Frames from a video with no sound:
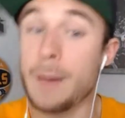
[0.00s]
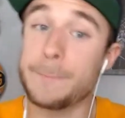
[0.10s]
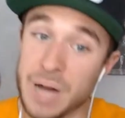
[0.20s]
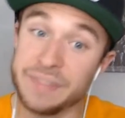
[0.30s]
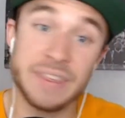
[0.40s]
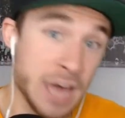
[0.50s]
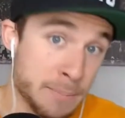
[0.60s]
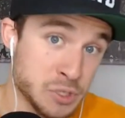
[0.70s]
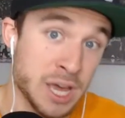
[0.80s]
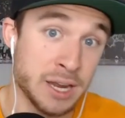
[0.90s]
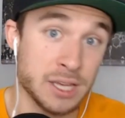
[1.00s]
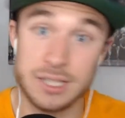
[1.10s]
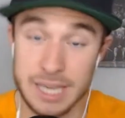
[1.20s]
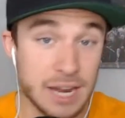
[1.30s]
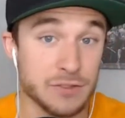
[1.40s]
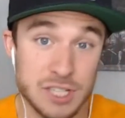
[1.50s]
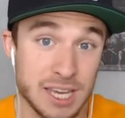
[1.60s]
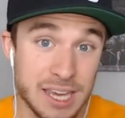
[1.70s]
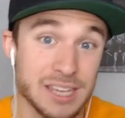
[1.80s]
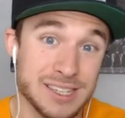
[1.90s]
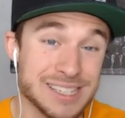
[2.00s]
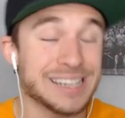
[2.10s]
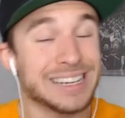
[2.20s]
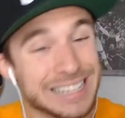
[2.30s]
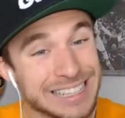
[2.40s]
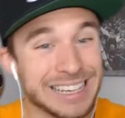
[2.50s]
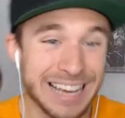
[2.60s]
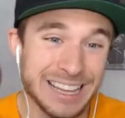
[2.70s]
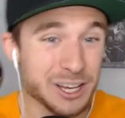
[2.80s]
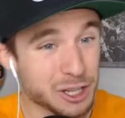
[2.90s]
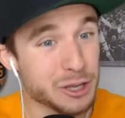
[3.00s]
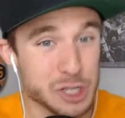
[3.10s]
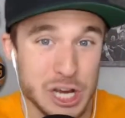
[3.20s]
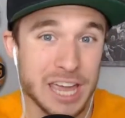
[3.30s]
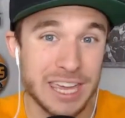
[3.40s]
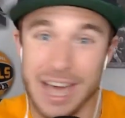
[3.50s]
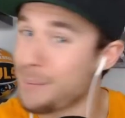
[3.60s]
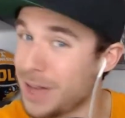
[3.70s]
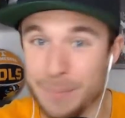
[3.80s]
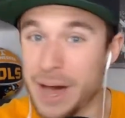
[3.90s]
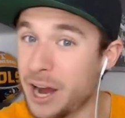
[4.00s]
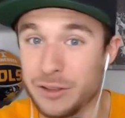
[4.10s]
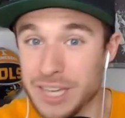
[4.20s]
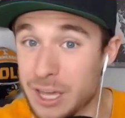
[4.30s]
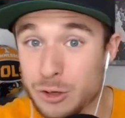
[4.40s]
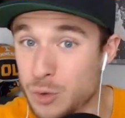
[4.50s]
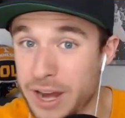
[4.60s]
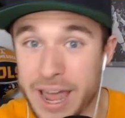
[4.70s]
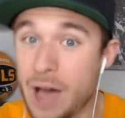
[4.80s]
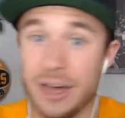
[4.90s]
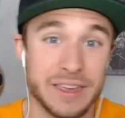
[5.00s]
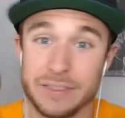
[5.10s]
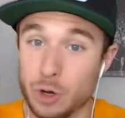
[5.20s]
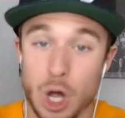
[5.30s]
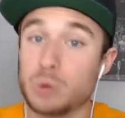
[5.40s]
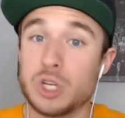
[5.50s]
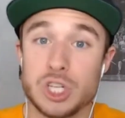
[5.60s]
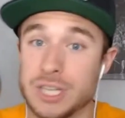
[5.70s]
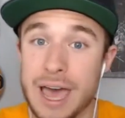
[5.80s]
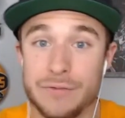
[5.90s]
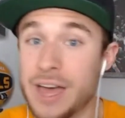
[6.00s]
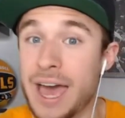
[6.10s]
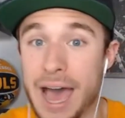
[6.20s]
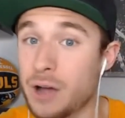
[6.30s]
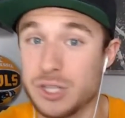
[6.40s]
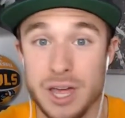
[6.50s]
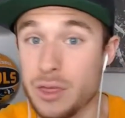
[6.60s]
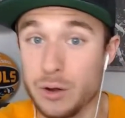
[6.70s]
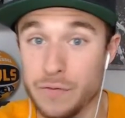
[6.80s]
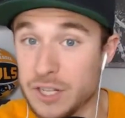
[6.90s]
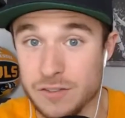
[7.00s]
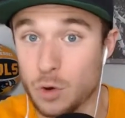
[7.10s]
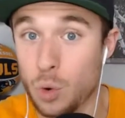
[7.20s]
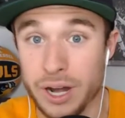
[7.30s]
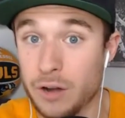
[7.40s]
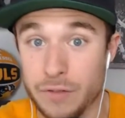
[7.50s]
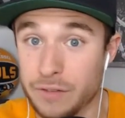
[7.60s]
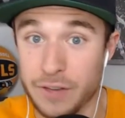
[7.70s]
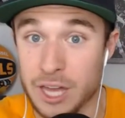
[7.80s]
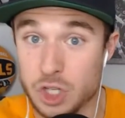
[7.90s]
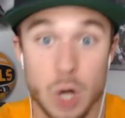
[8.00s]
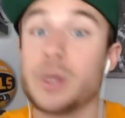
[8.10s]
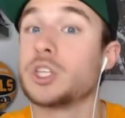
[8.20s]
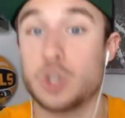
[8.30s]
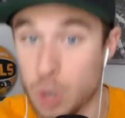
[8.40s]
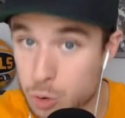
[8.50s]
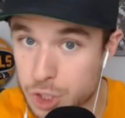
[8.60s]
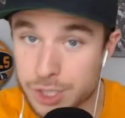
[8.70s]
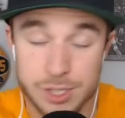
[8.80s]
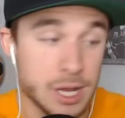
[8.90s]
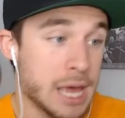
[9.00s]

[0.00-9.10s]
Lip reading: But the upside is the NFC East, look a little shaky. I'm not a buyer in the Eagles right now. I think their coaching staff, outside of their defensive coordinator, Vic Fangio, is atrocious.